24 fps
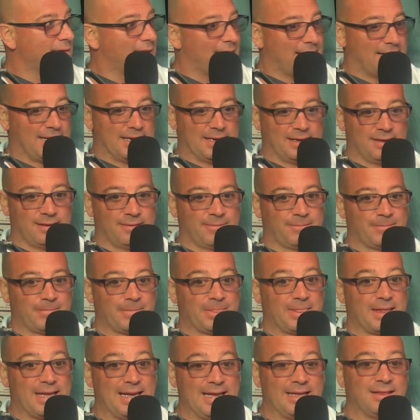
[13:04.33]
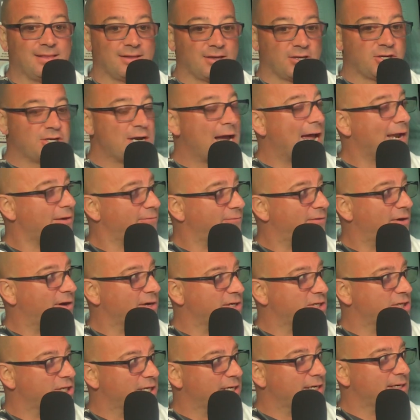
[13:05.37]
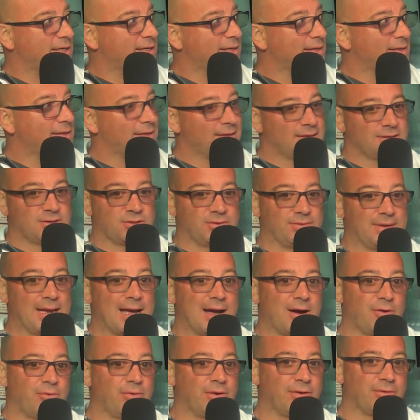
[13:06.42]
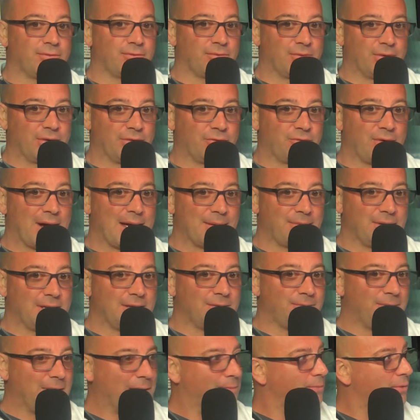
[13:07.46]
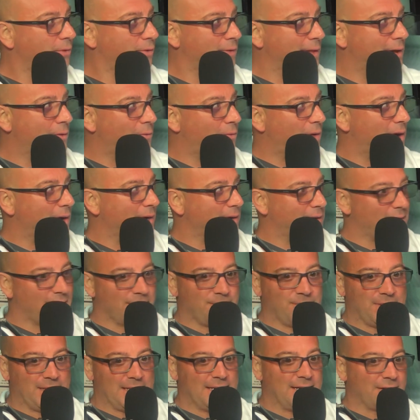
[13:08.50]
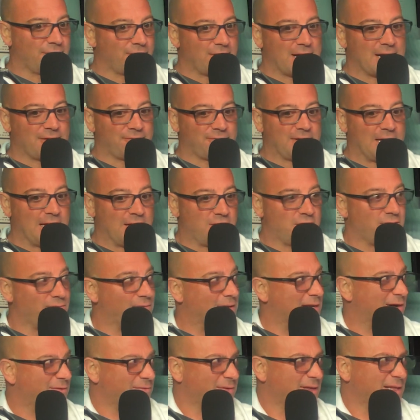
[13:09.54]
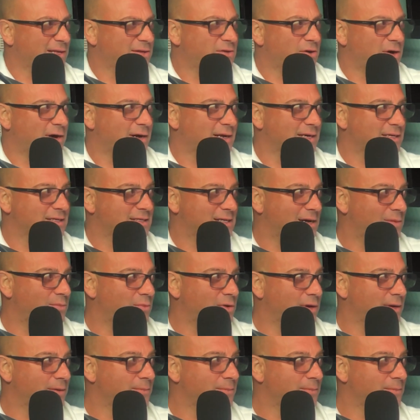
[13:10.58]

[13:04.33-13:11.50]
and in the chat function, so now we're grabbing the people that want immediate gratification without really talking to someone.